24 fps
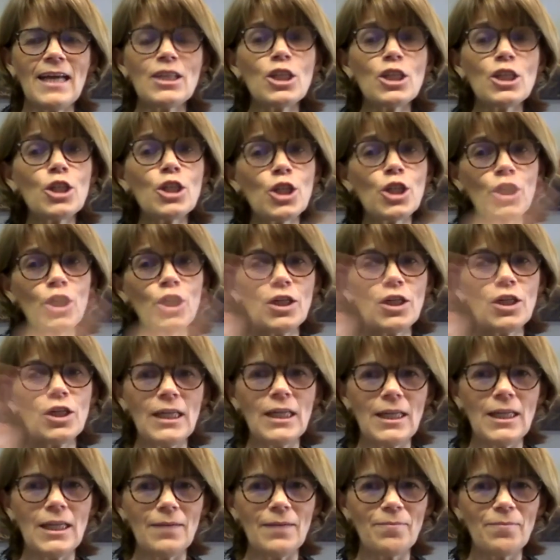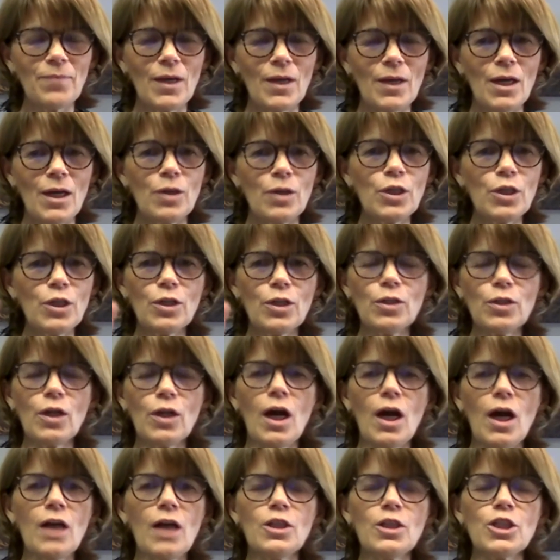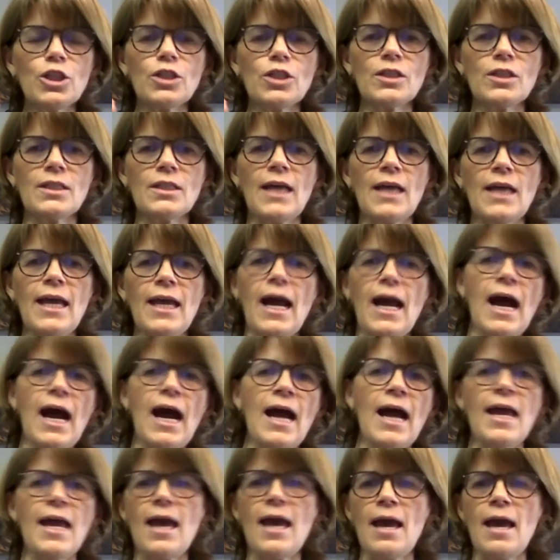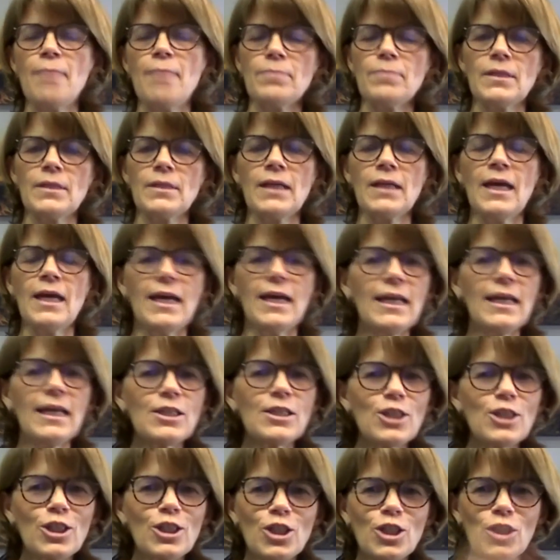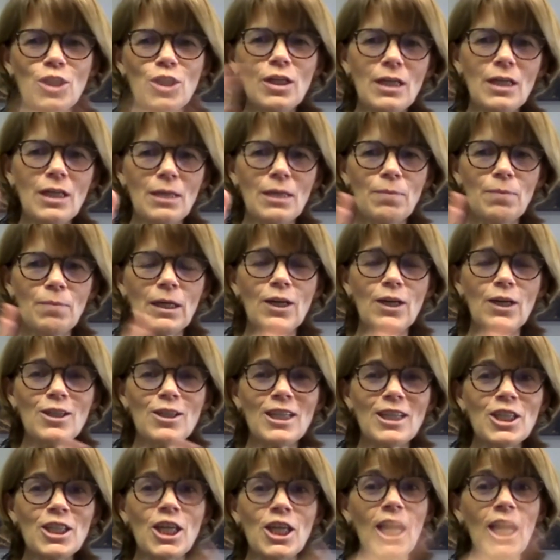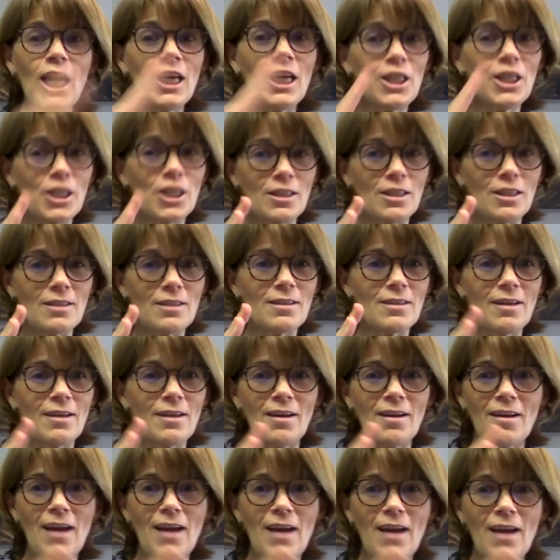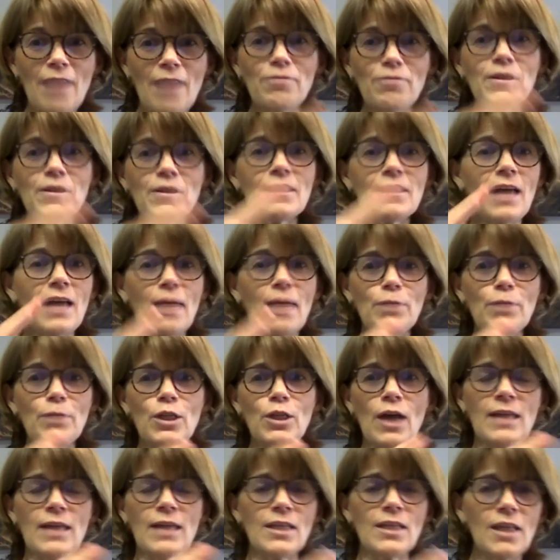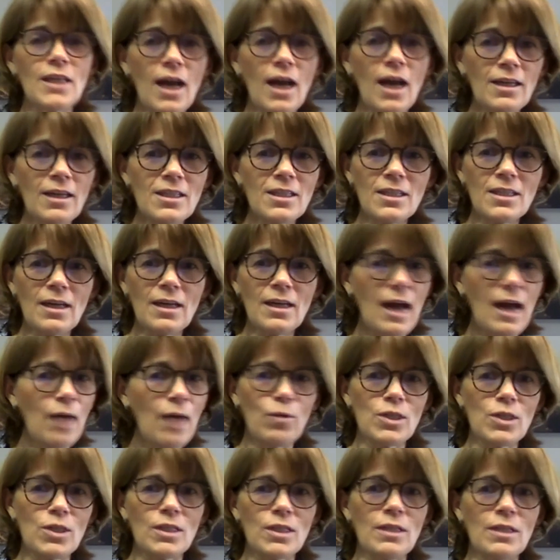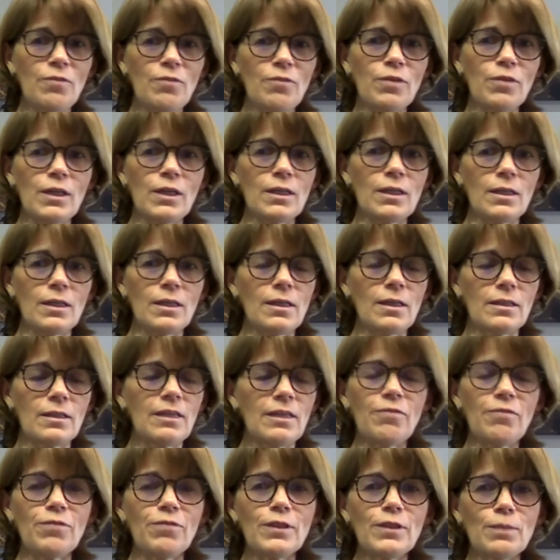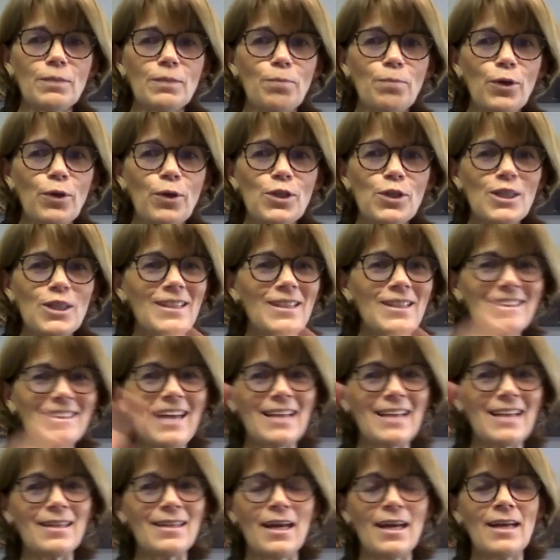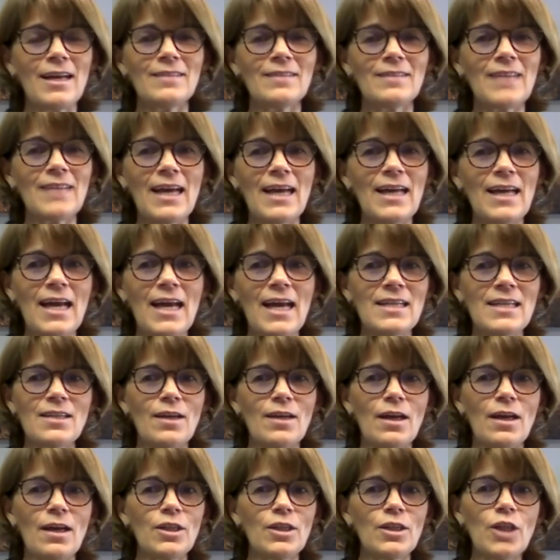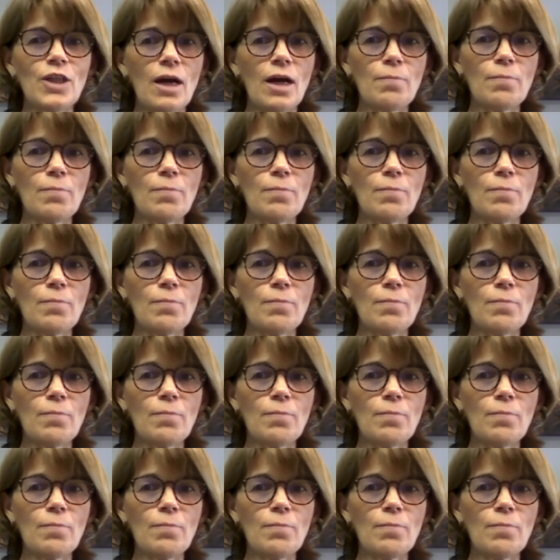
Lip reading: journey. You can't just say I am. It's a journey, because it changes every time. As a youngster, I was a different person than as a young